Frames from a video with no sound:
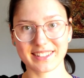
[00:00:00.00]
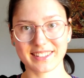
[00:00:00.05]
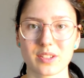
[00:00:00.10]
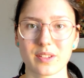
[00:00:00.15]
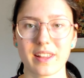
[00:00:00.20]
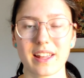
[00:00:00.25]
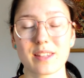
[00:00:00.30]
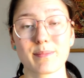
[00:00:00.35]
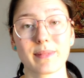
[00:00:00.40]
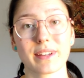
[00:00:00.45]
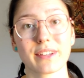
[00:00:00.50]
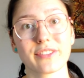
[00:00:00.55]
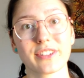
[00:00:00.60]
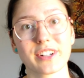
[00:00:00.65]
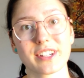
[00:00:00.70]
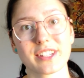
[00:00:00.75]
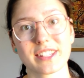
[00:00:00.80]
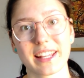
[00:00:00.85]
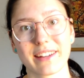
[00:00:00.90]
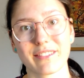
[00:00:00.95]
So that's my
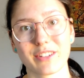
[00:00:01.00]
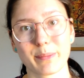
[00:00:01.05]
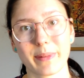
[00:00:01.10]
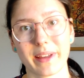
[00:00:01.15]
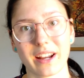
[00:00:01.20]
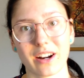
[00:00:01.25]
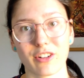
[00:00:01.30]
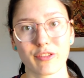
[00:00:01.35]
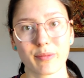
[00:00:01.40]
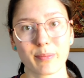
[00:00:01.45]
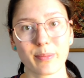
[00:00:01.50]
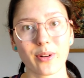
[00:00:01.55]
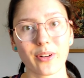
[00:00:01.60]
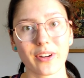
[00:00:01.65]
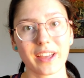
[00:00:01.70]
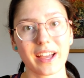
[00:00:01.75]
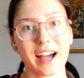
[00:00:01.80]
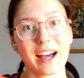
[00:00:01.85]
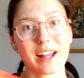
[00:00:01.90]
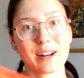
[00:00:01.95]
first ever pair of
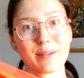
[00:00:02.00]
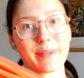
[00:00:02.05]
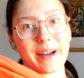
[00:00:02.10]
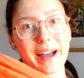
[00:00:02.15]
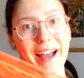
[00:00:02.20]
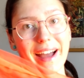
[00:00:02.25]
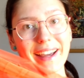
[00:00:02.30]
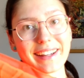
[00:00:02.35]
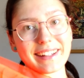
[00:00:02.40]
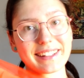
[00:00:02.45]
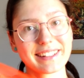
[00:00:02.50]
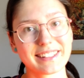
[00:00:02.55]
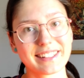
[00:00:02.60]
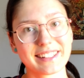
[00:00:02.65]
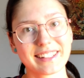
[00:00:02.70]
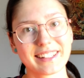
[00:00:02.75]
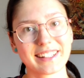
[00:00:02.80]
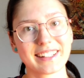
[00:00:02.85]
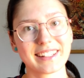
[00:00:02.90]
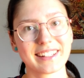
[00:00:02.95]
poi
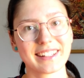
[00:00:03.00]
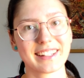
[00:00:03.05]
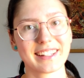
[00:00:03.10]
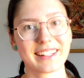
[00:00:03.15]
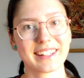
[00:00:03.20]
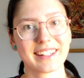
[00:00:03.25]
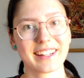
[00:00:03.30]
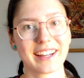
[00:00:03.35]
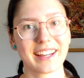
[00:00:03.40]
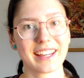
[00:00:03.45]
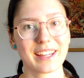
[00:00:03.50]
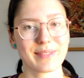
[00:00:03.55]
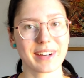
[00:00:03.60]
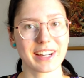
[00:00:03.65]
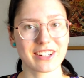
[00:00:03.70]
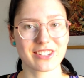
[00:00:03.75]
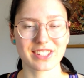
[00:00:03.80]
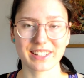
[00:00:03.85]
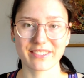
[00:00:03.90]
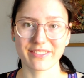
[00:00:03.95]
unpacked. I'm
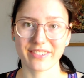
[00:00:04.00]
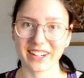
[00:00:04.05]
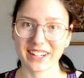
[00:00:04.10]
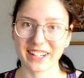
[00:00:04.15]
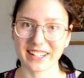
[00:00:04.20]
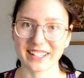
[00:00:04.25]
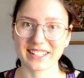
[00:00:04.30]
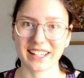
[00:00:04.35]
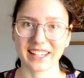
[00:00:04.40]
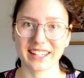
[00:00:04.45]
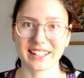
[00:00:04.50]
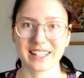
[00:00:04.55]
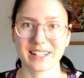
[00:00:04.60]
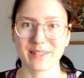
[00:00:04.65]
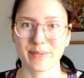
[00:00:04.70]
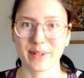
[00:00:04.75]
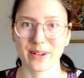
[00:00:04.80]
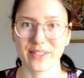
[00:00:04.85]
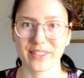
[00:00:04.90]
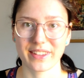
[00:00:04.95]
actually very excited
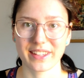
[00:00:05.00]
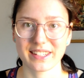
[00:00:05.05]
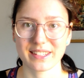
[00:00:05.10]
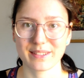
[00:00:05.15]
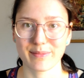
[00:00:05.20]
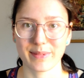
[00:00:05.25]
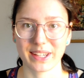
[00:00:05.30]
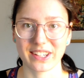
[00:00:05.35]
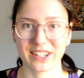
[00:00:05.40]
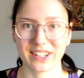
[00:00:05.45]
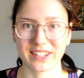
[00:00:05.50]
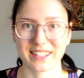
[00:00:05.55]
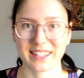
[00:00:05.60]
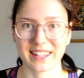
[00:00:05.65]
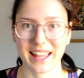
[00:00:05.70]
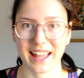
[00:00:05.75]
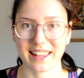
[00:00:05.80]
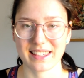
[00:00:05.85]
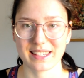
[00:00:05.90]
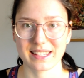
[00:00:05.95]
about this because
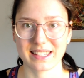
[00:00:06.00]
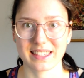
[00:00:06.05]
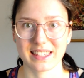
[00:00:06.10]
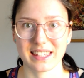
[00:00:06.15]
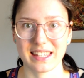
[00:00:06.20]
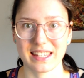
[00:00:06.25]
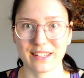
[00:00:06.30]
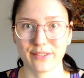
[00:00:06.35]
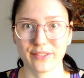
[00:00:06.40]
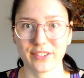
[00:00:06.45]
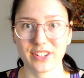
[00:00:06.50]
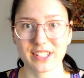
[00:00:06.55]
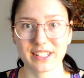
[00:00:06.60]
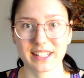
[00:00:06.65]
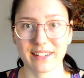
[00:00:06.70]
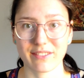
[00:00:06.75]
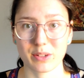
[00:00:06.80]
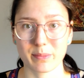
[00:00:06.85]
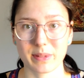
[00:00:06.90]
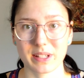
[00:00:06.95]
that's the
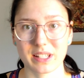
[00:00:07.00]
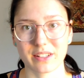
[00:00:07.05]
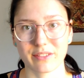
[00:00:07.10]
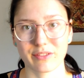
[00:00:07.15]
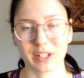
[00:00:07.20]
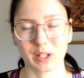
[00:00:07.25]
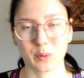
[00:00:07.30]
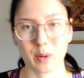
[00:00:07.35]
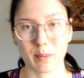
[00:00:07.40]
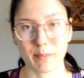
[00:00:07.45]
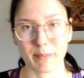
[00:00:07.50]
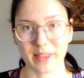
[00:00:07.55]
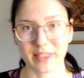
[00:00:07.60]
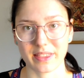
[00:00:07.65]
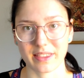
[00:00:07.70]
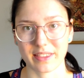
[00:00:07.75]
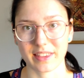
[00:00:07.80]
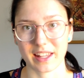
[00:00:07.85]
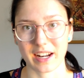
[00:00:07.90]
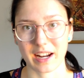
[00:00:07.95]
first ever piece of
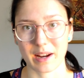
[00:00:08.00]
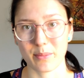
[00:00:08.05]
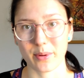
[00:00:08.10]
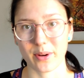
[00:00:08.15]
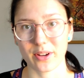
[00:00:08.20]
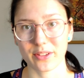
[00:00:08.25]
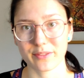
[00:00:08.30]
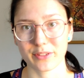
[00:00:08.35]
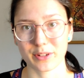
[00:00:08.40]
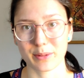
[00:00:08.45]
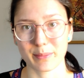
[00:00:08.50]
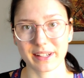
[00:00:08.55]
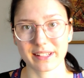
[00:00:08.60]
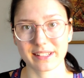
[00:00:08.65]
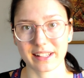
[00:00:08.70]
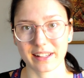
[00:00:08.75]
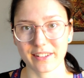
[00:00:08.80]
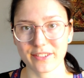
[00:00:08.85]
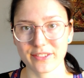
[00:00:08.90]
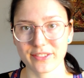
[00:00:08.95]
equipment that I bought for
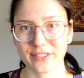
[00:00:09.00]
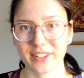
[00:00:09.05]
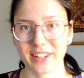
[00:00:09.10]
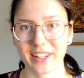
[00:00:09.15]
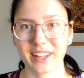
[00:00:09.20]
myself.